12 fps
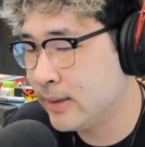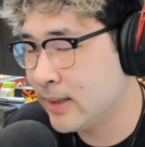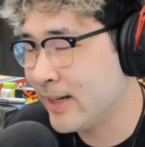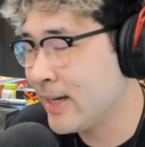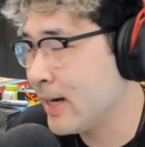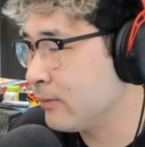
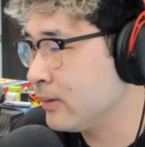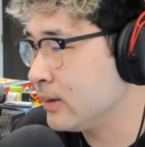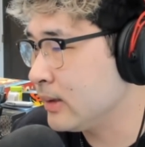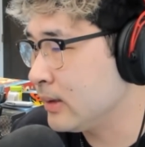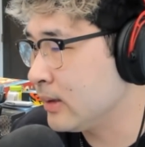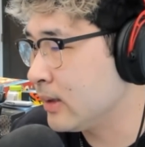I can't
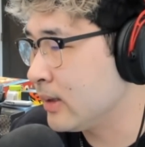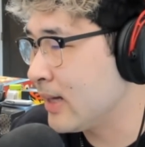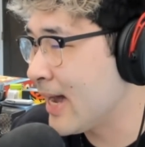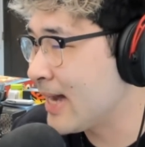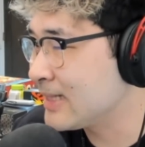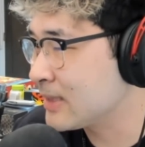really
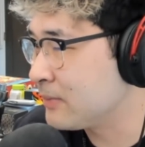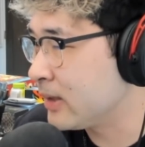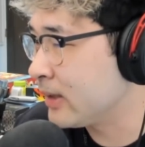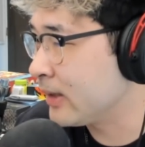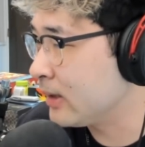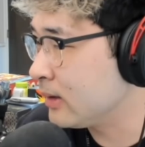ask
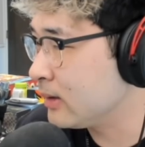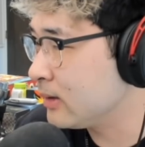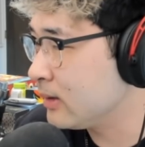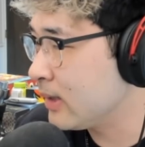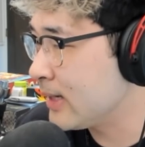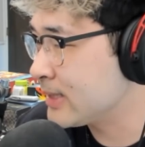my
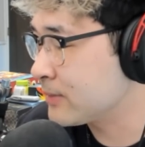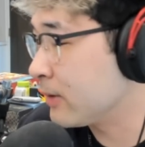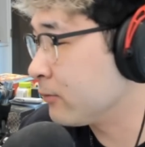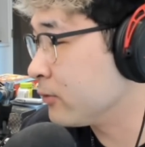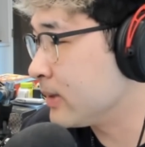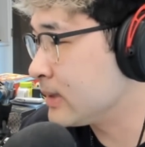
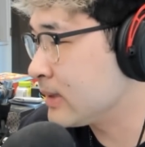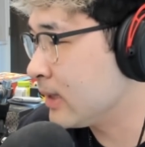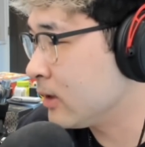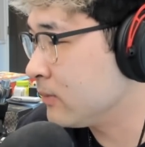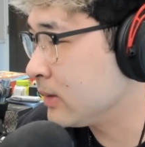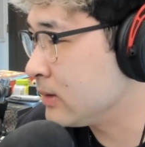roommates to
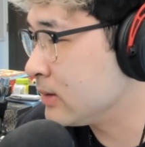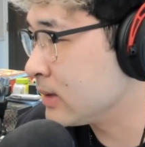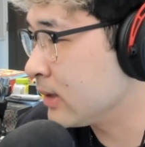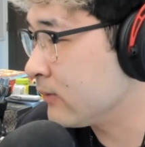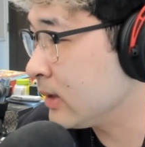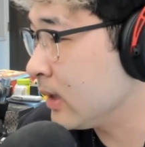help me do this
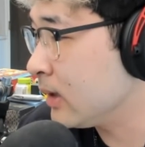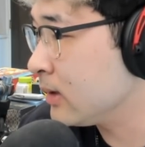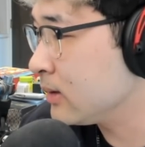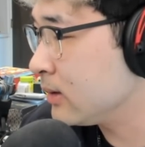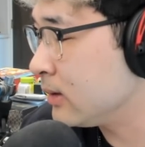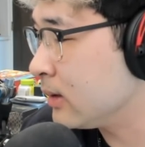every day,
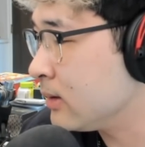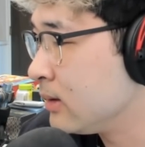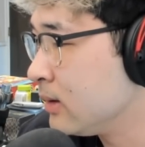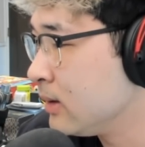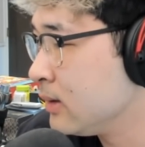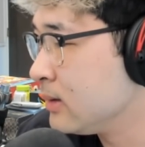you know?
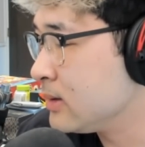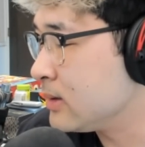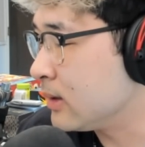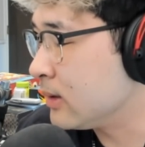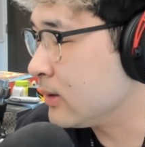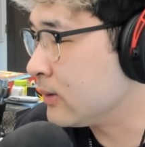
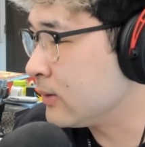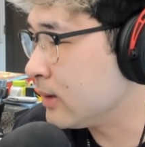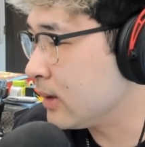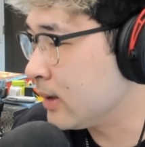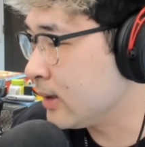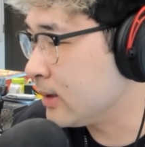So
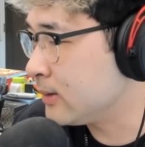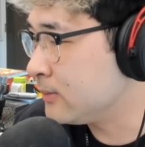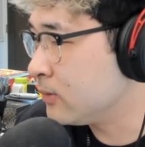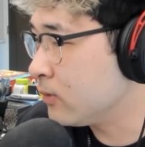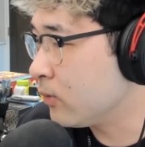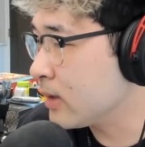
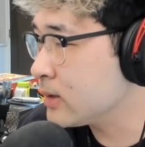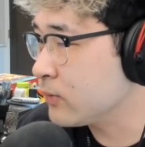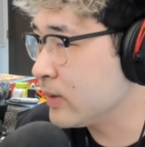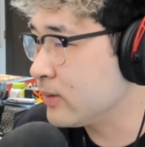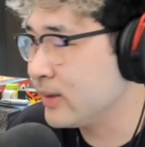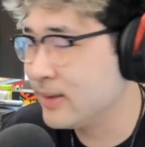where's
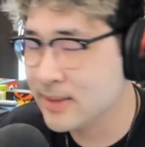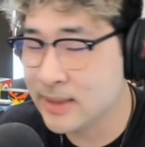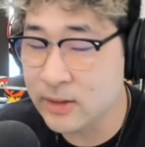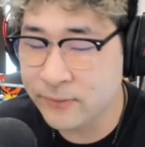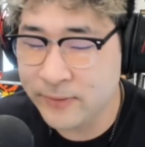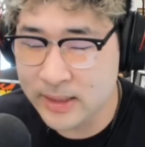Winry?
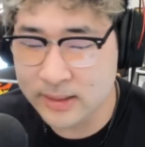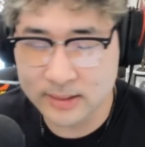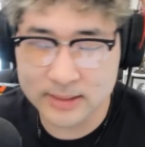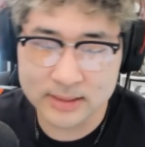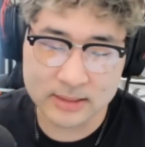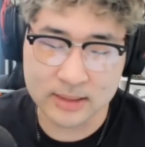So the funny thing
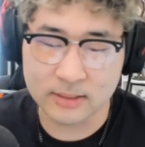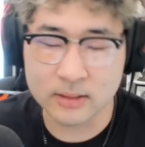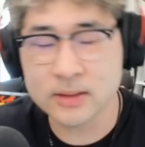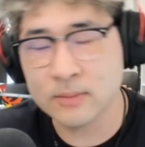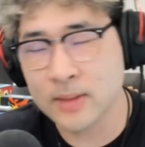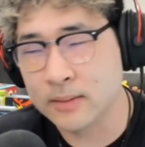is, I was like,
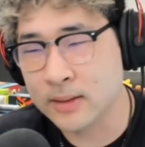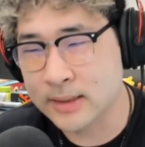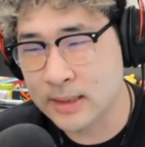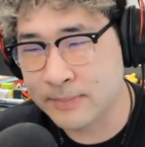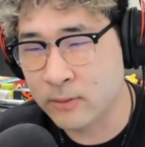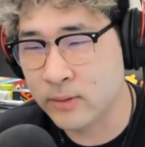so mom, can I
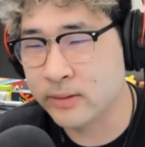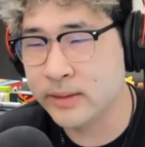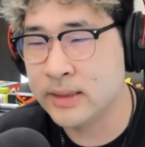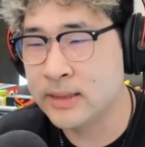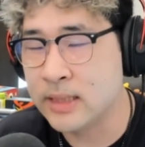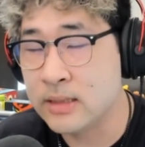take back Winry?
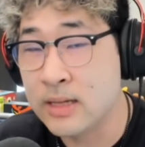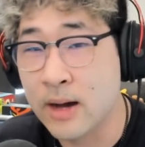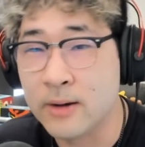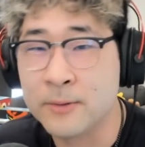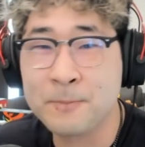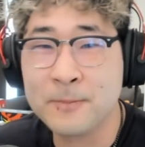She said
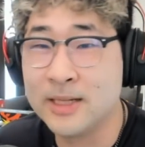no.